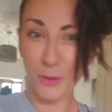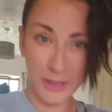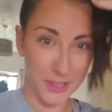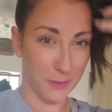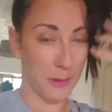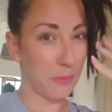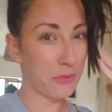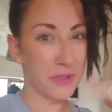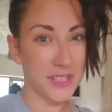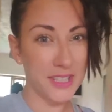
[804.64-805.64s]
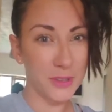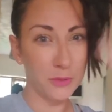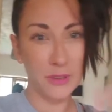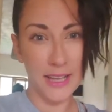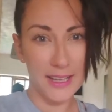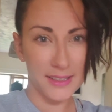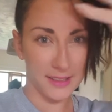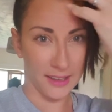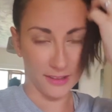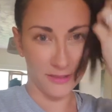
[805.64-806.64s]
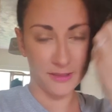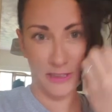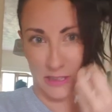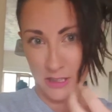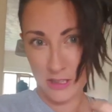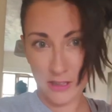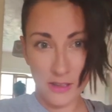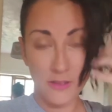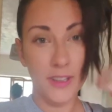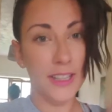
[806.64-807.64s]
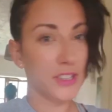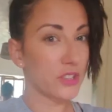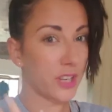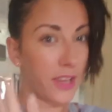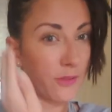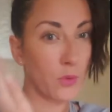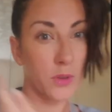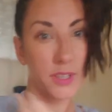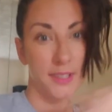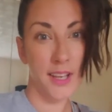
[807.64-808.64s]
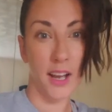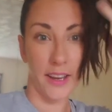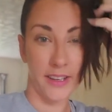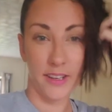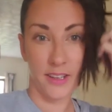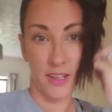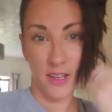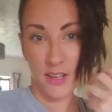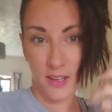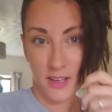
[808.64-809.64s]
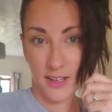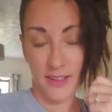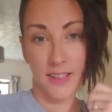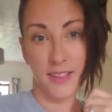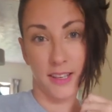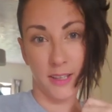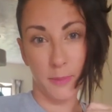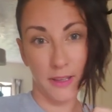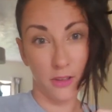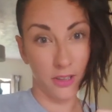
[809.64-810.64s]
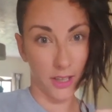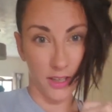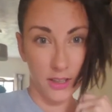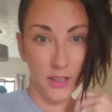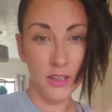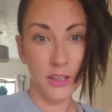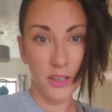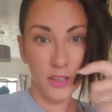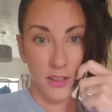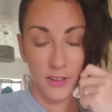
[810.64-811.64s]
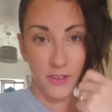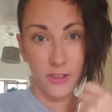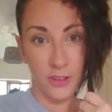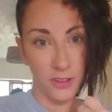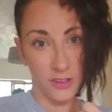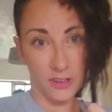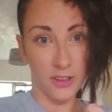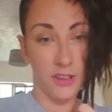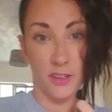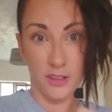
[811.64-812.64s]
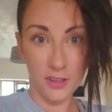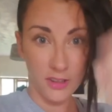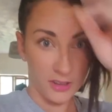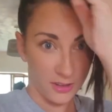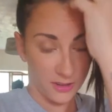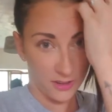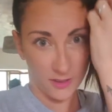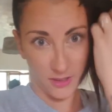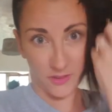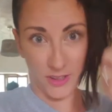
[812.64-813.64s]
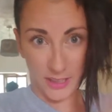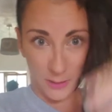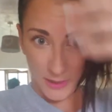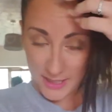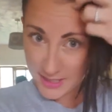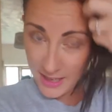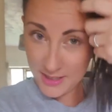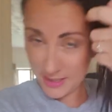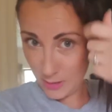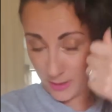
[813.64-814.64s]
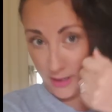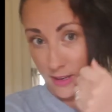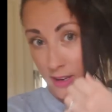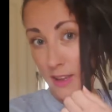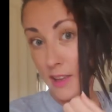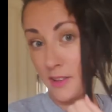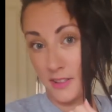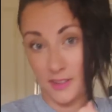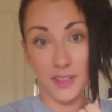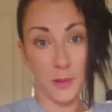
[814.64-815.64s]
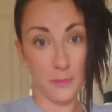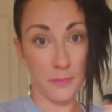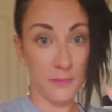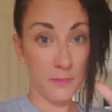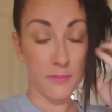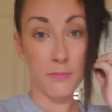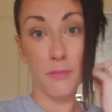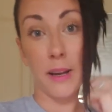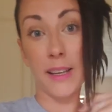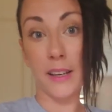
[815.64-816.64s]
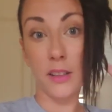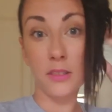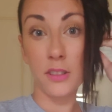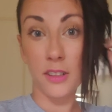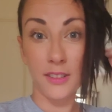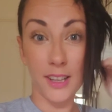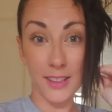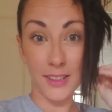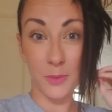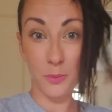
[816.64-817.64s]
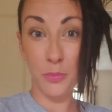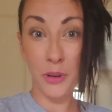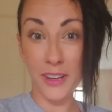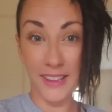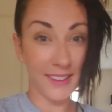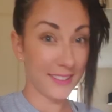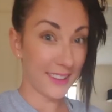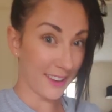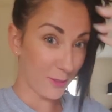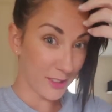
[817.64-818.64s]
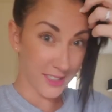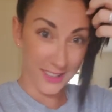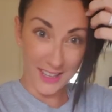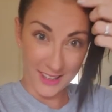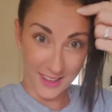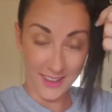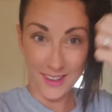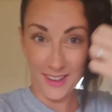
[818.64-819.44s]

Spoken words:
Actually, a pretty cool hairstyle. I like shaved one side, had this like a bit longer. Dude, I just figured out my next hairstyle when hairdressers come back out. That looks pretty sick. What do you think?